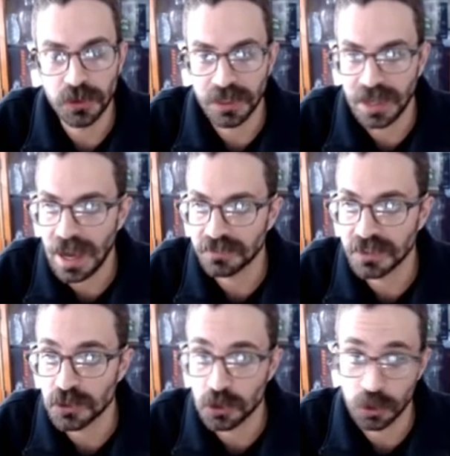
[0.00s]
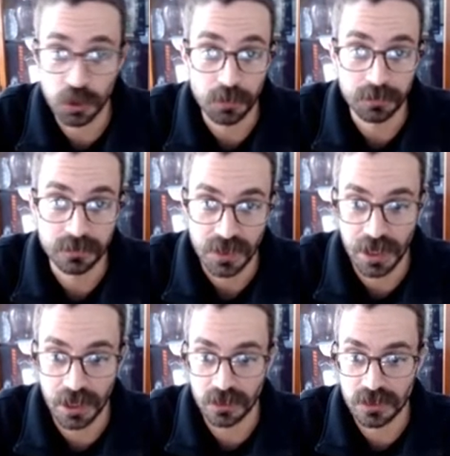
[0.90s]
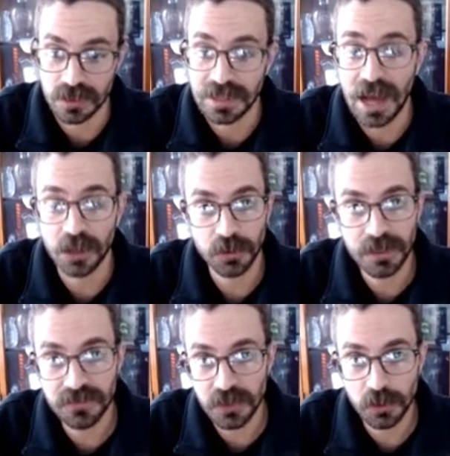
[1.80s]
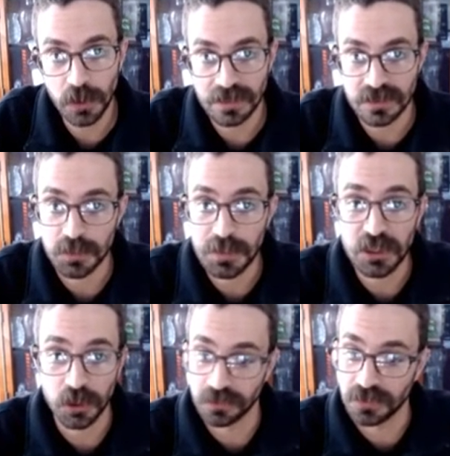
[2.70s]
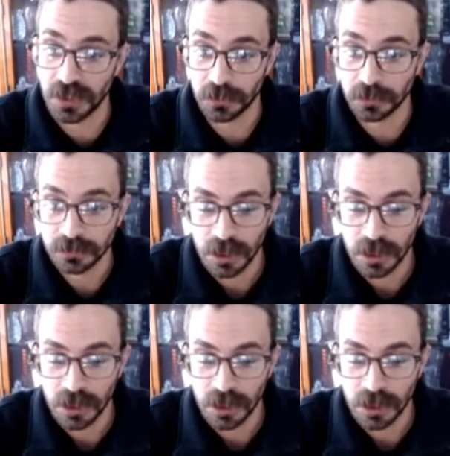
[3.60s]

have in Zoom. There's gallery view and speaker view.